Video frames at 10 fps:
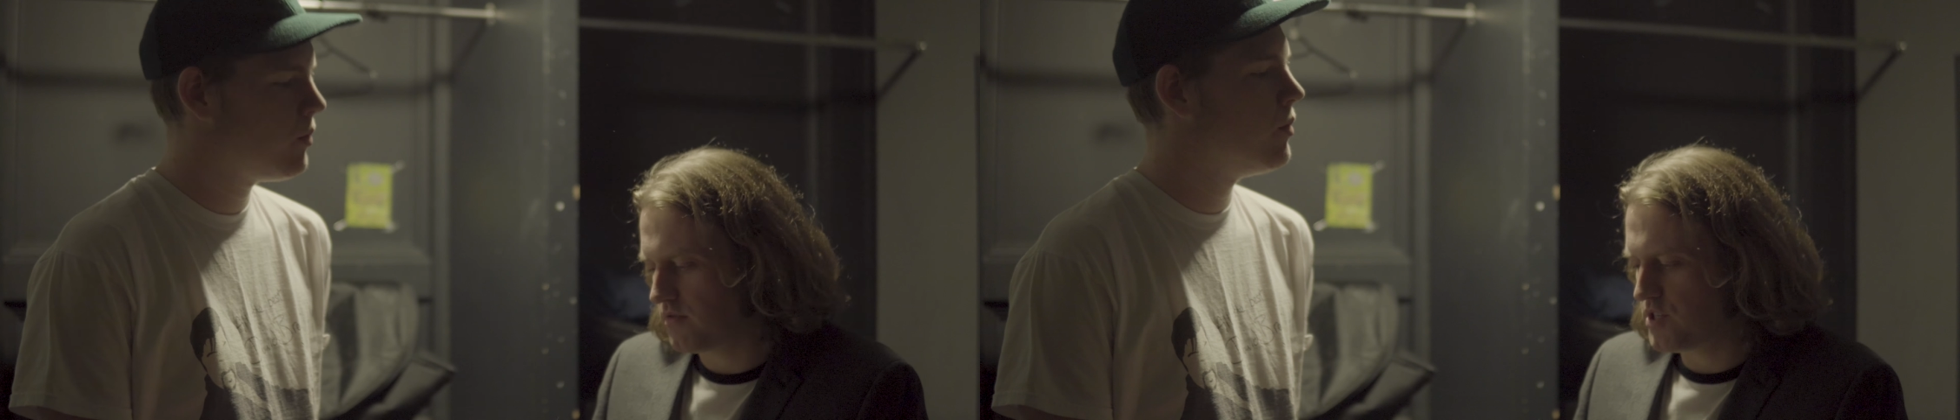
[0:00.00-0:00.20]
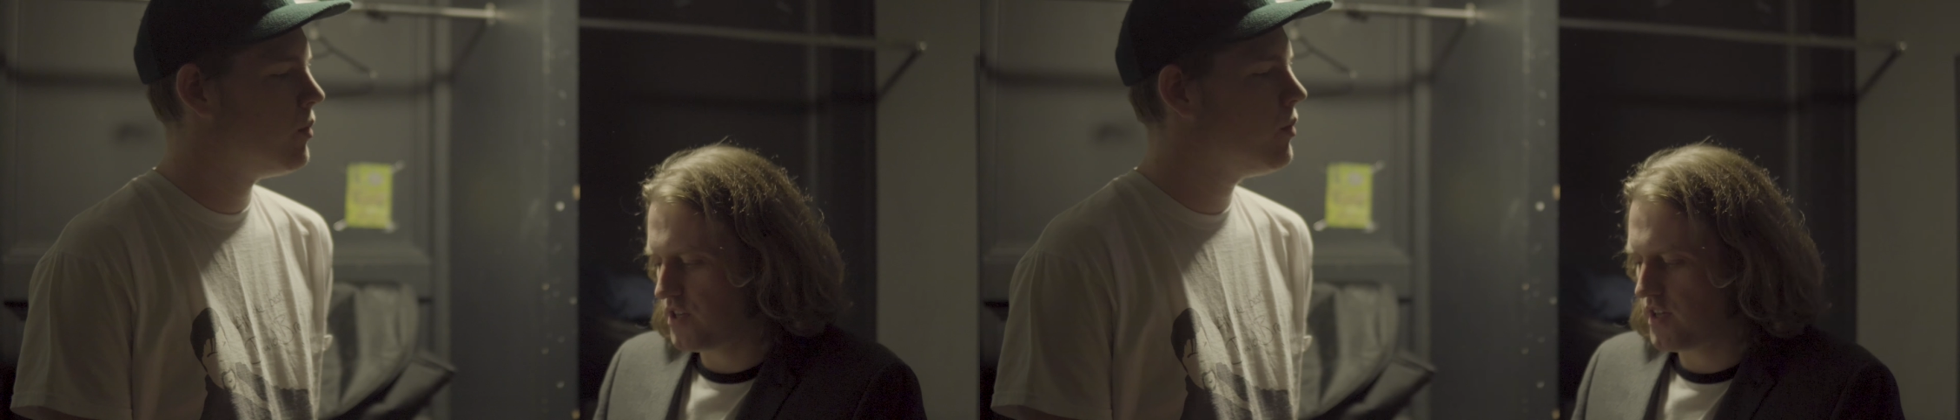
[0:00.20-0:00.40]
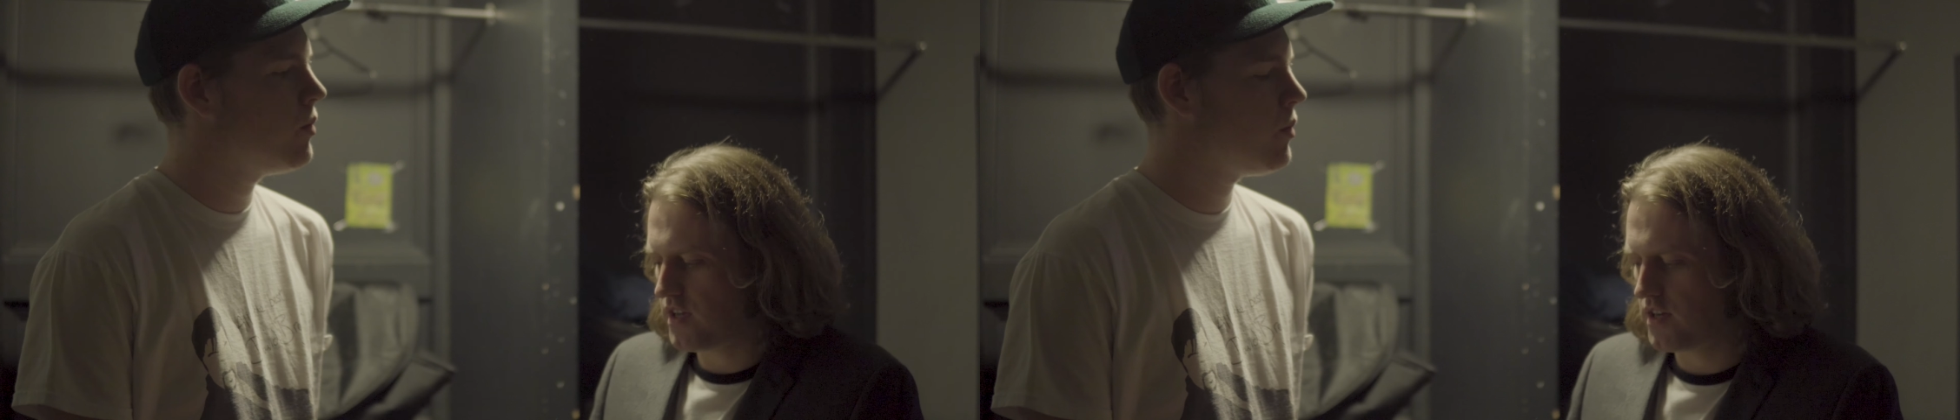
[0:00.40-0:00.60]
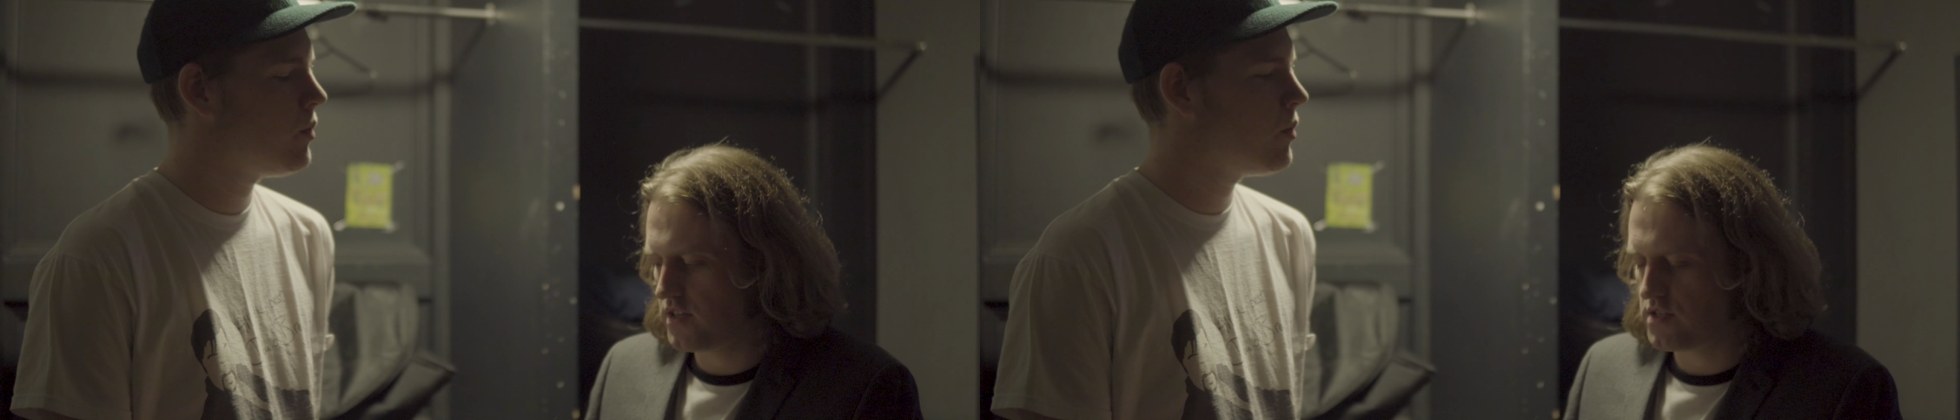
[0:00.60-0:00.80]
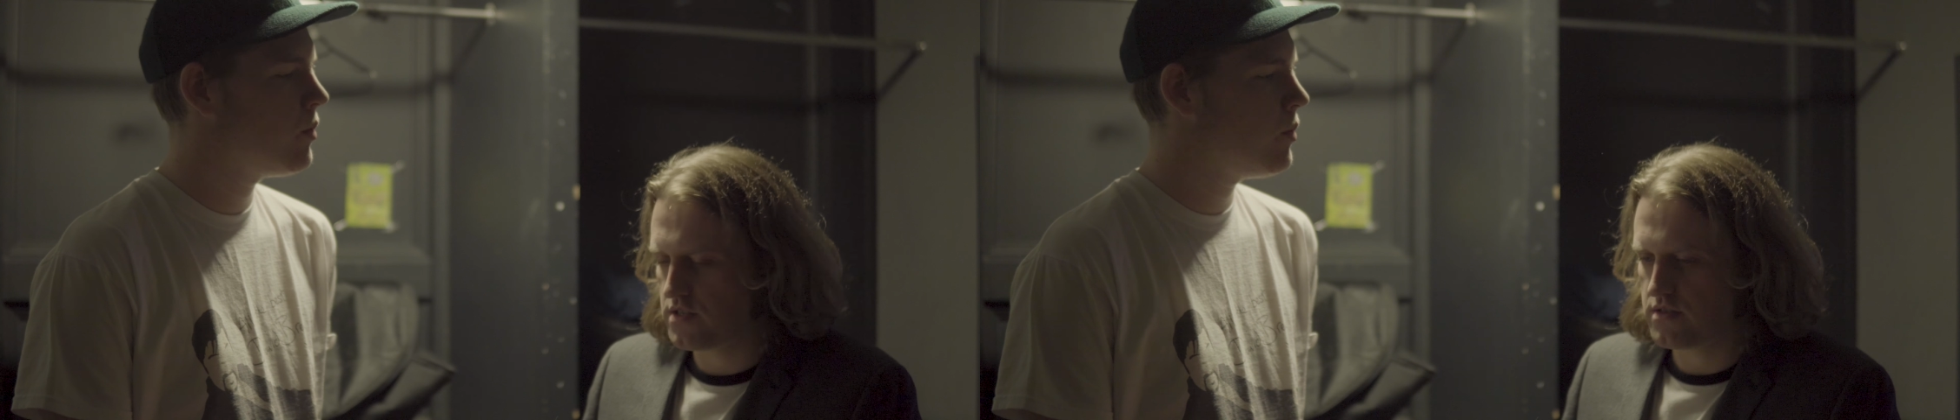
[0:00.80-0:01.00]
which I think
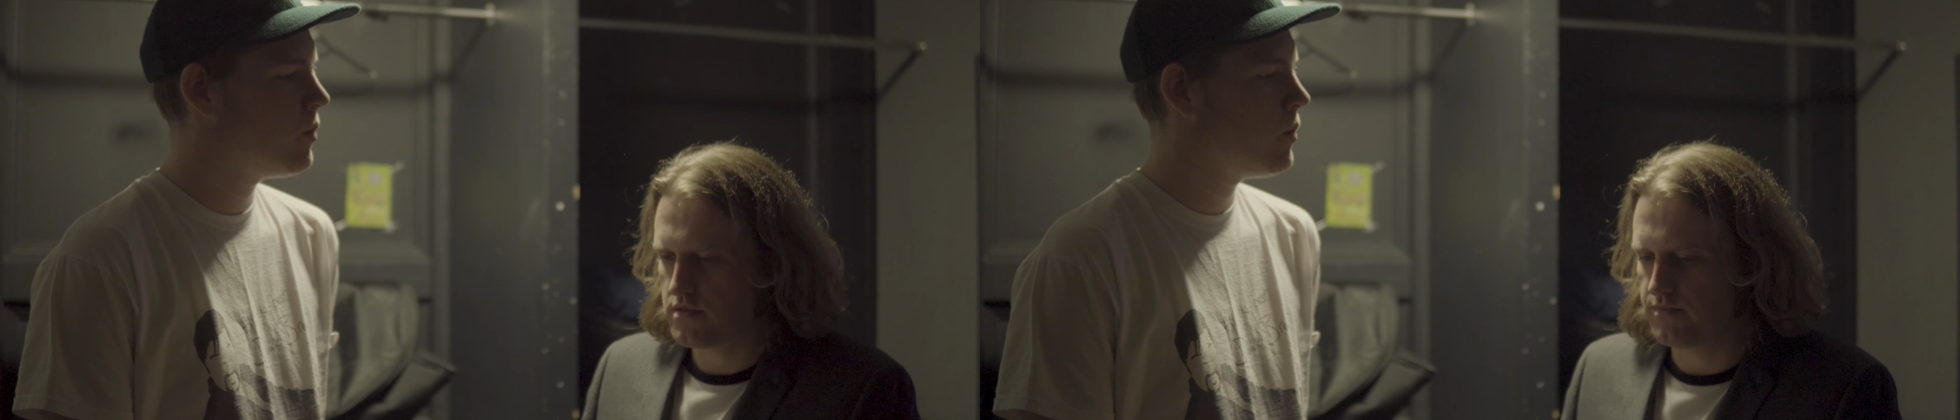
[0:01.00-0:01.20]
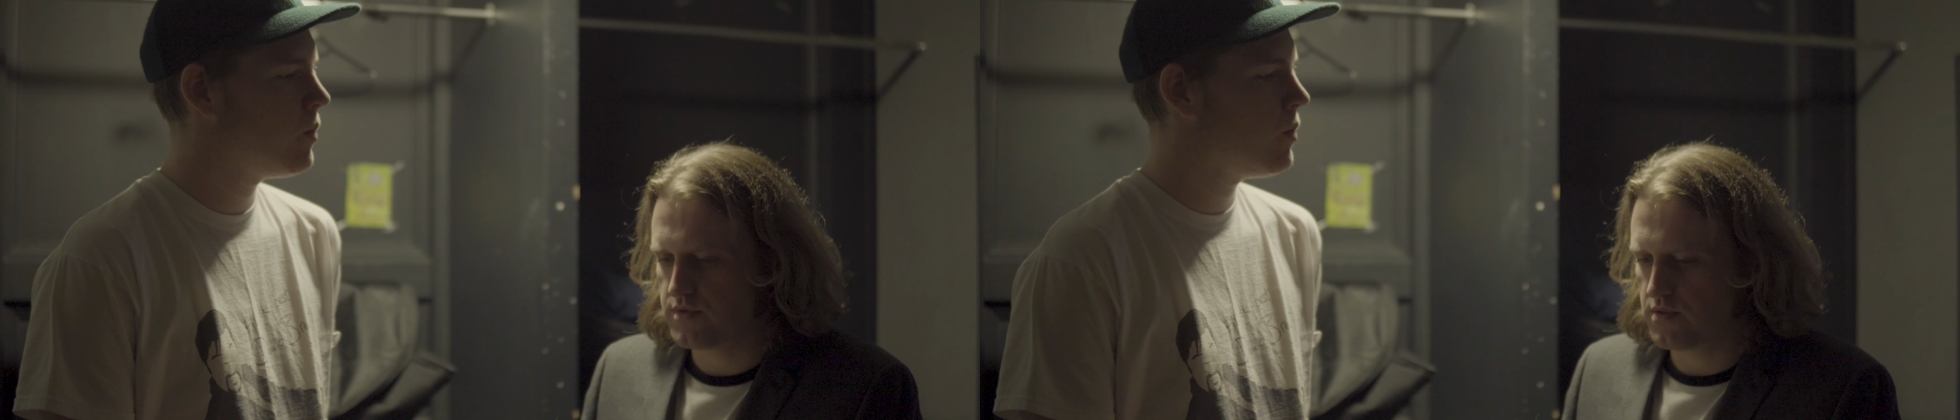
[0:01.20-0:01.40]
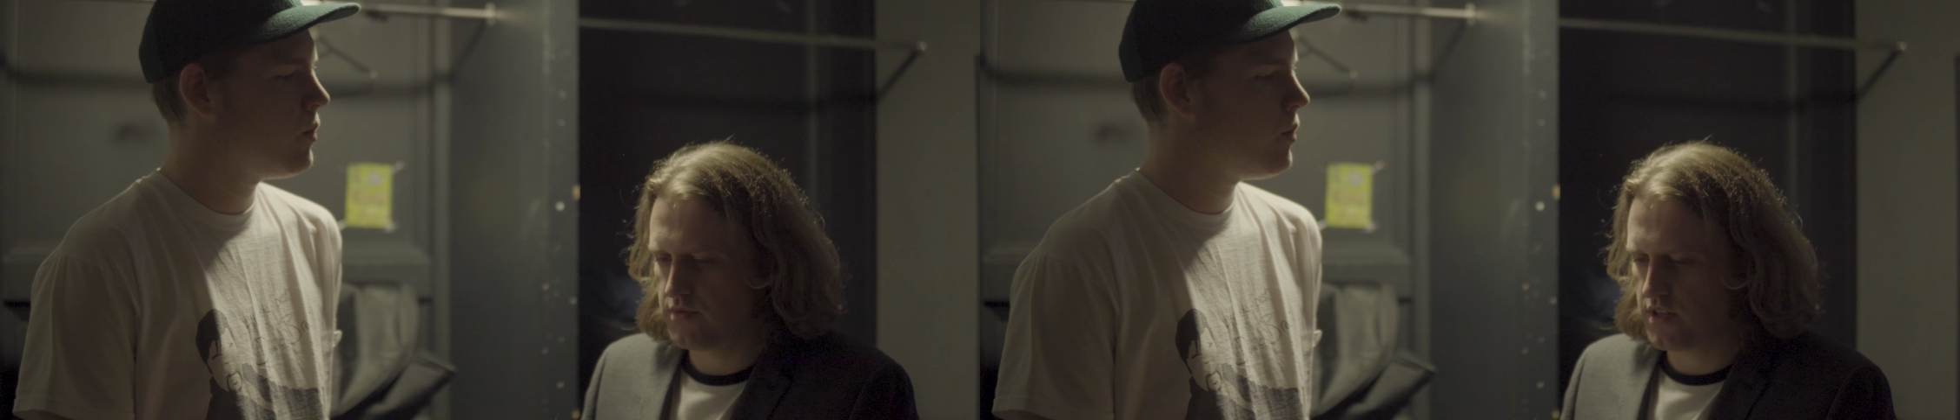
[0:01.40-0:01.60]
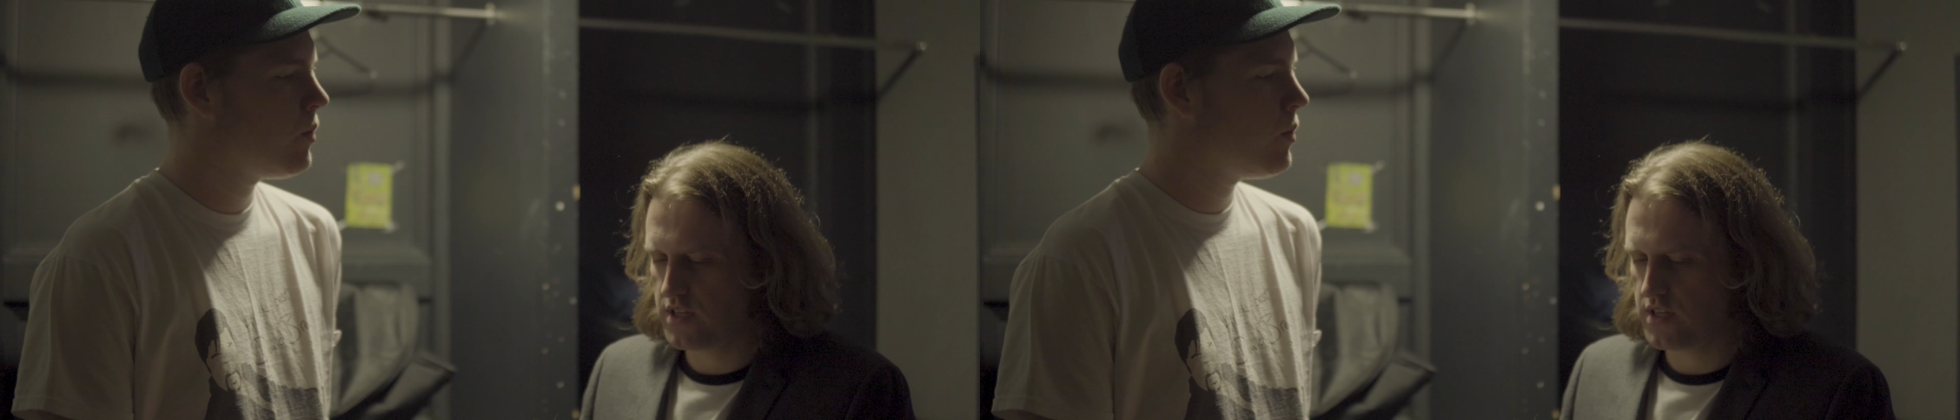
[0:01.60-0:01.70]
is something